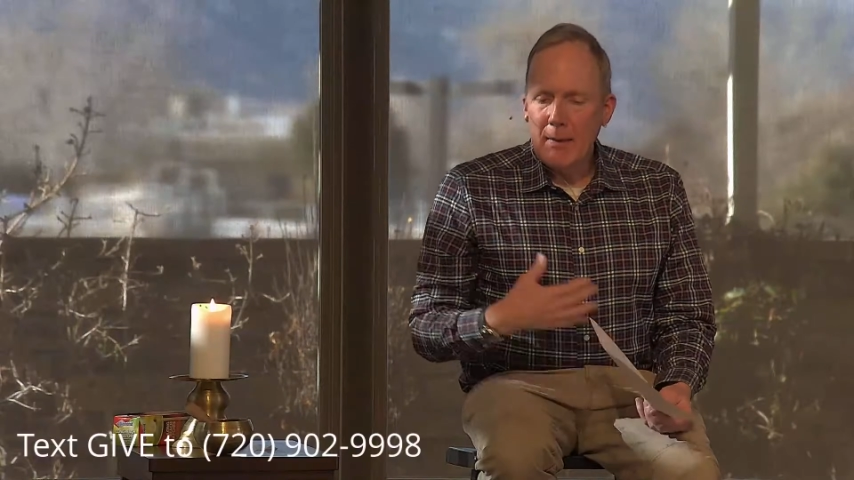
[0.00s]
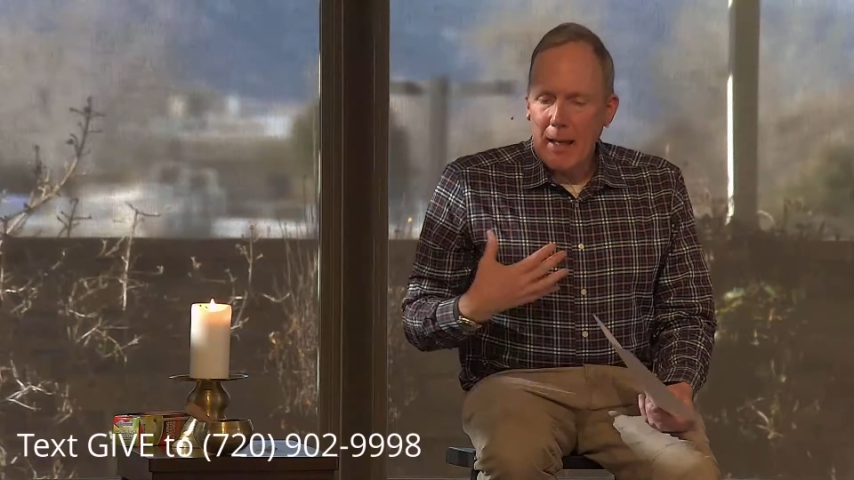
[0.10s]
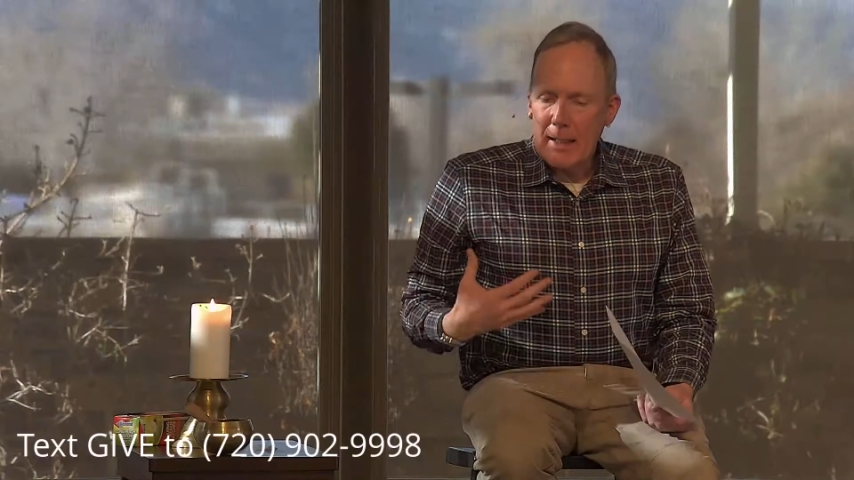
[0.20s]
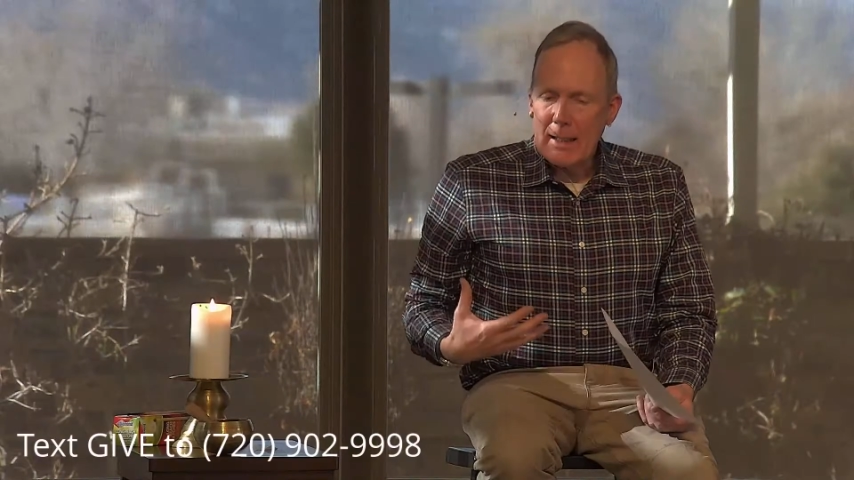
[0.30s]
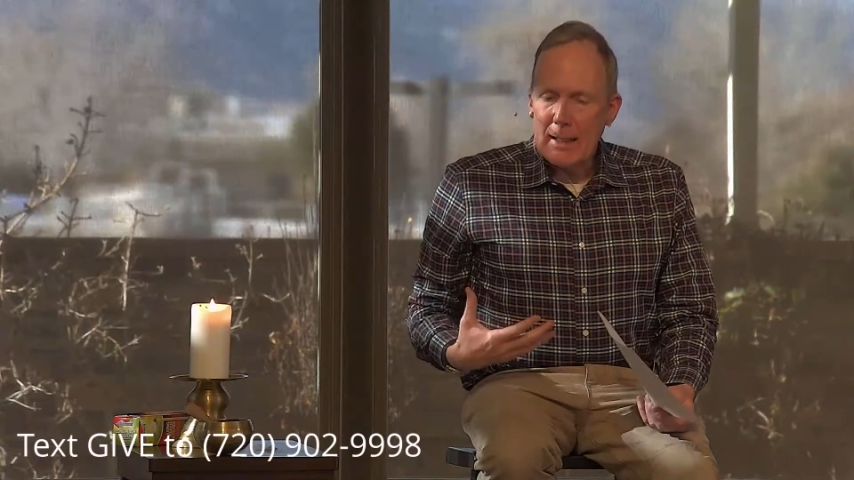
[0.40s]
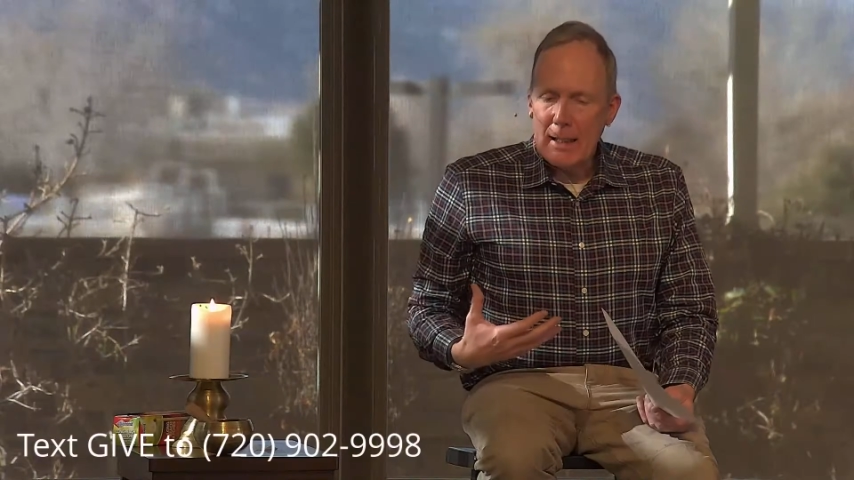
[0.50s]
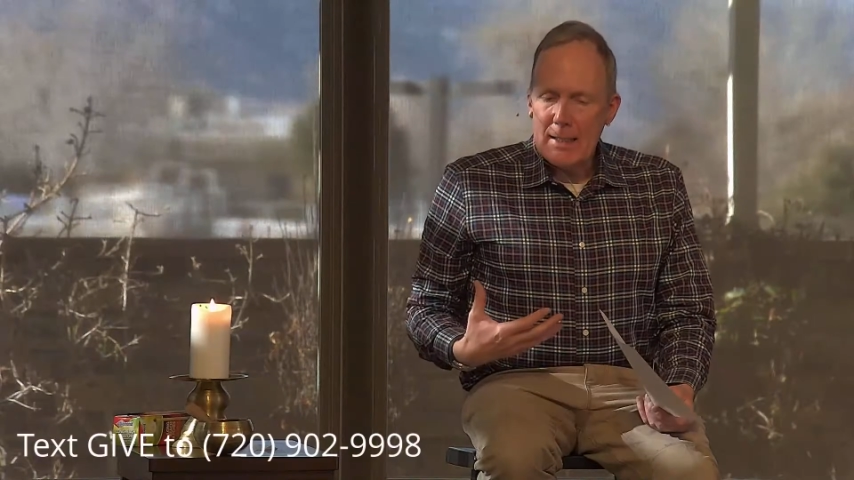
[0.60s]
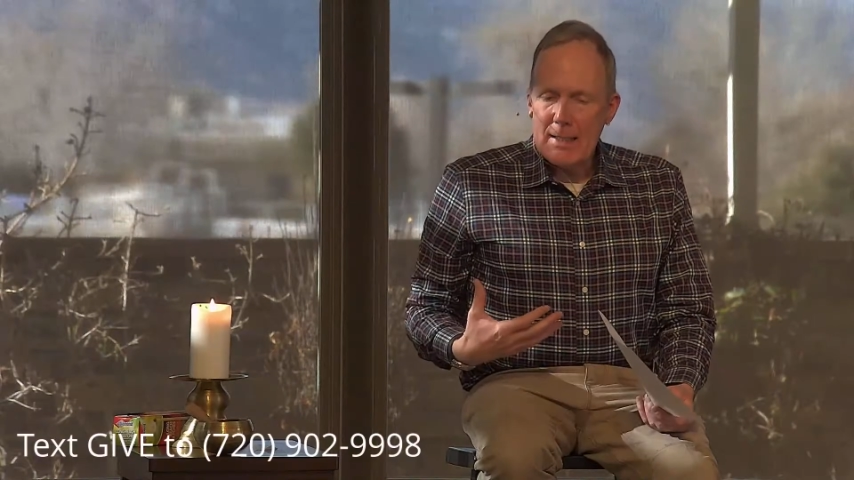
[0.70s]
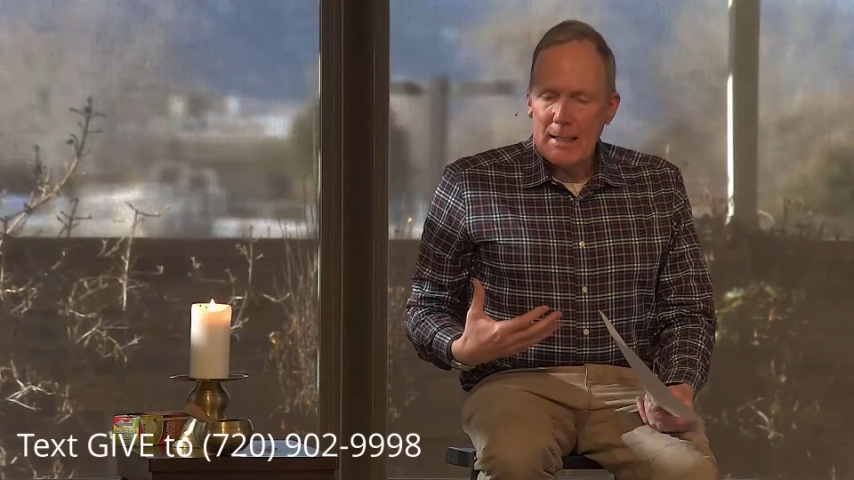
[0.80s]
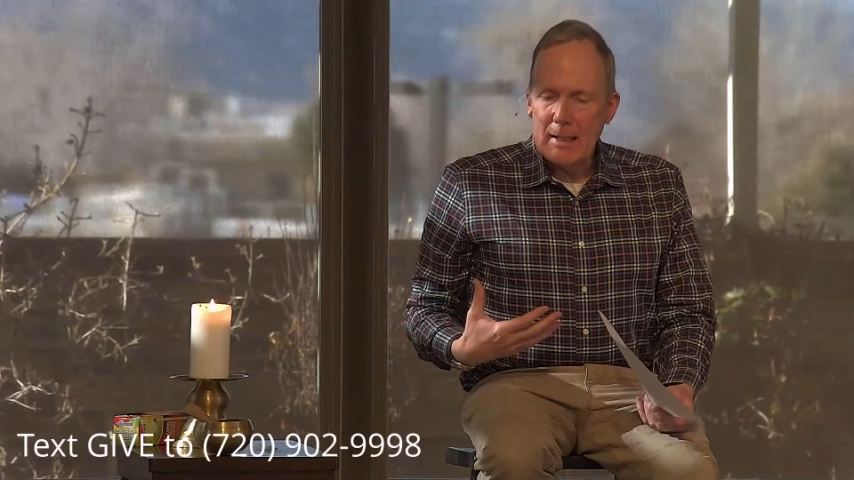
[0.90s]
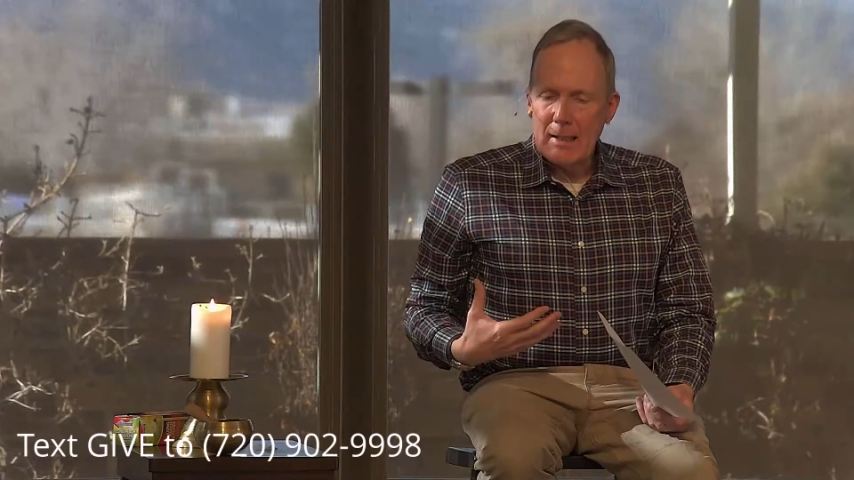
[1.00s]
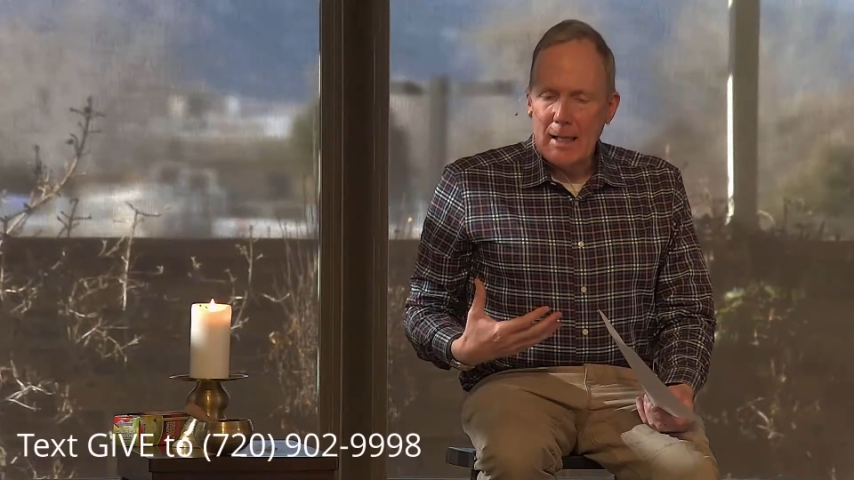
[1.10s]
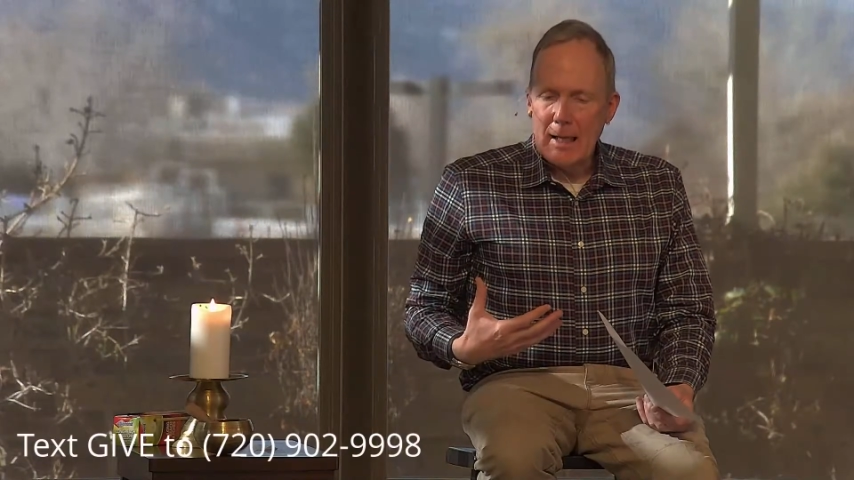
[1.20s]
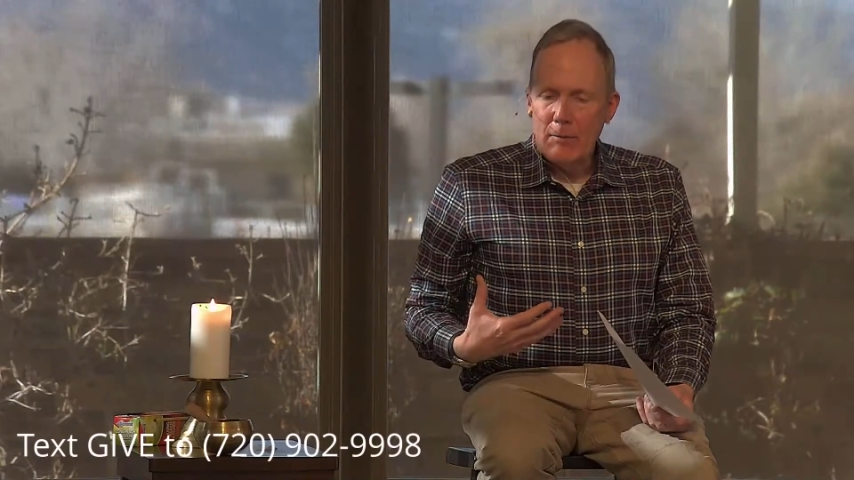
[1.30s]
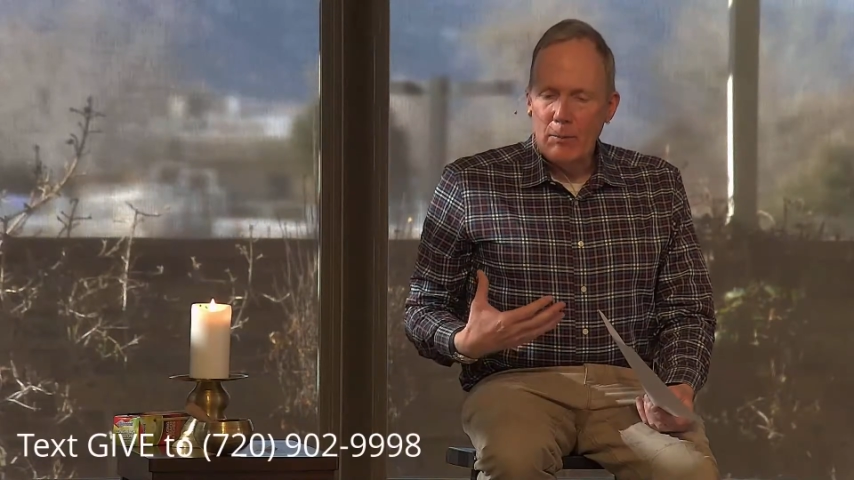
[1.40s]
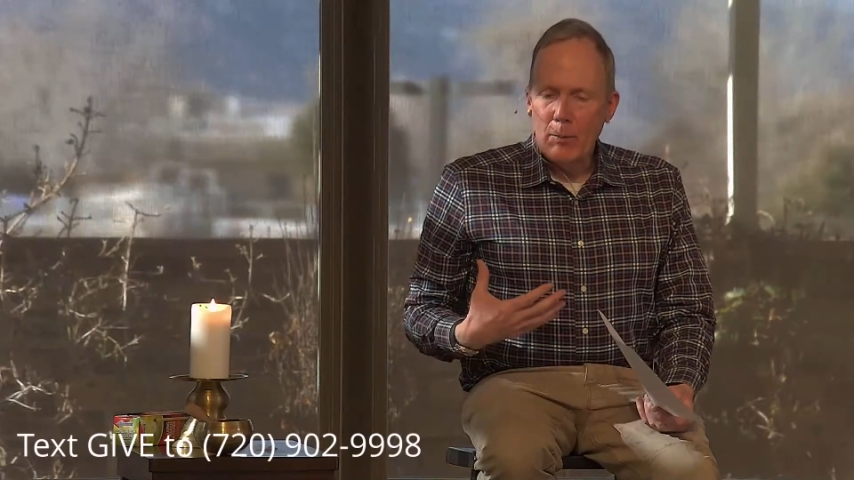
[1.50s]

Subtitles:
that cleansing, then,